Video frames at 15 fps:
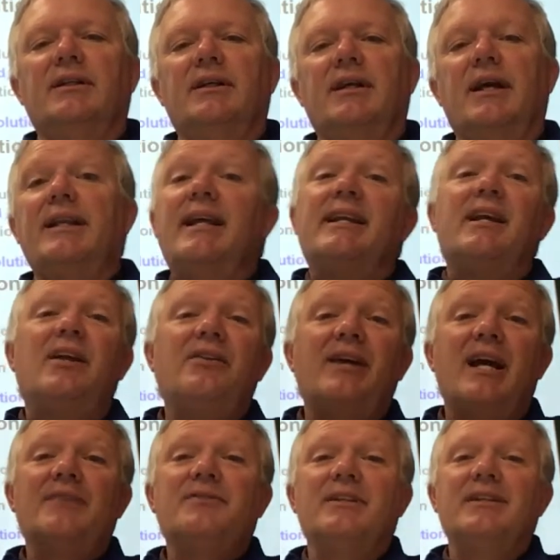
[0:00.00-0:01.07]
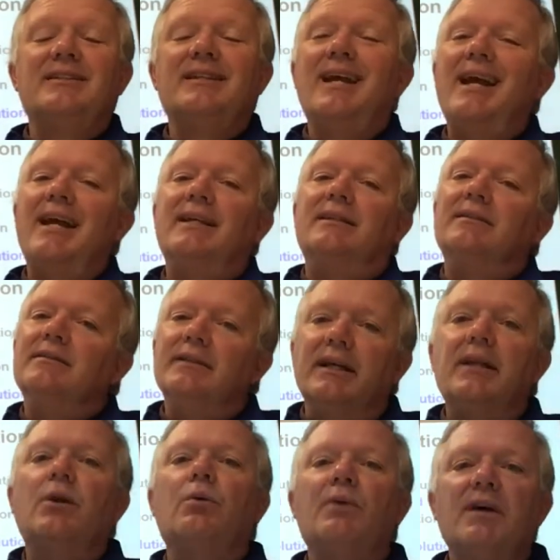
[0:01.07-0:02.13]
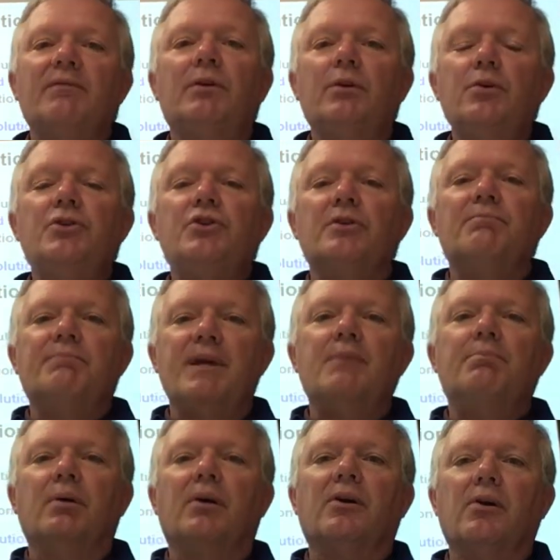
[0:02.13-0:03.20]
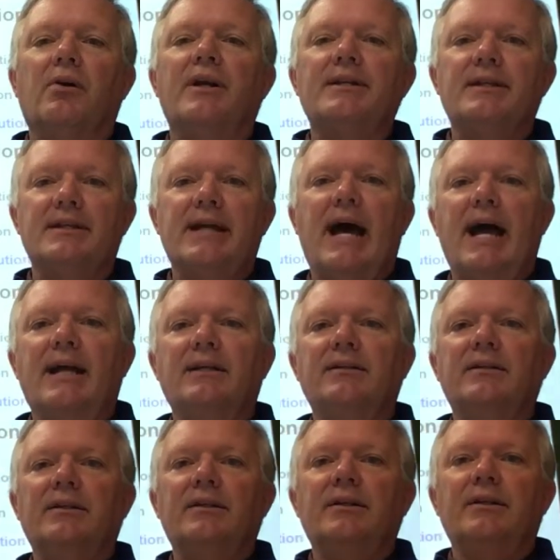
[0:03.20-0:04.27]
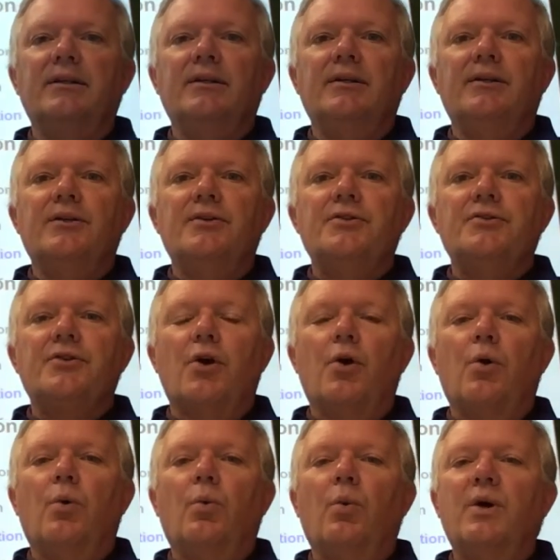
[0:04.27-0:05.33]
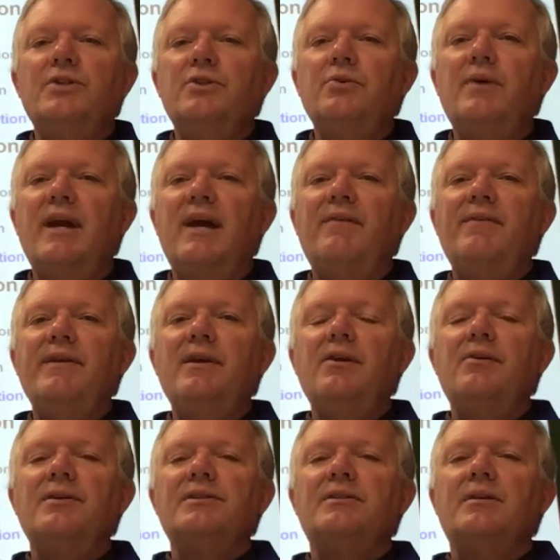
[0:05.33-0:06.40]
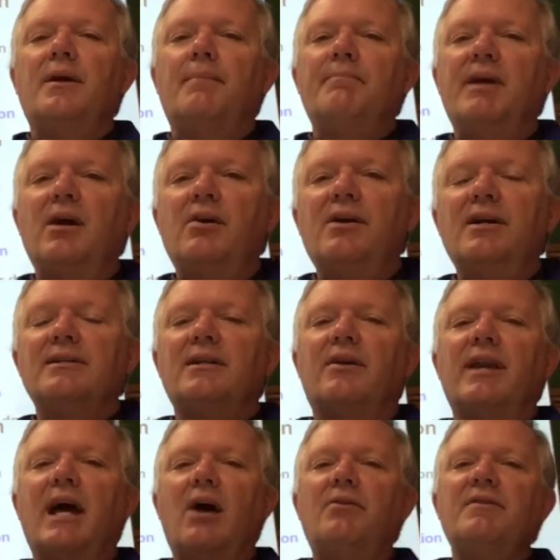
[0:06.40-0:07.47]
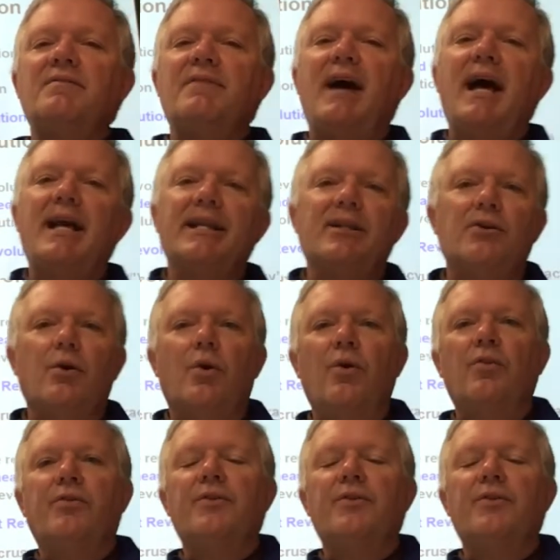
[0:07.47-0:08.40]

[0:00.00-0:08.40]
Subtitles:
And then the other half's going to say, hey, in a revolution, people are going to die. So what you have here is Americans are now divided over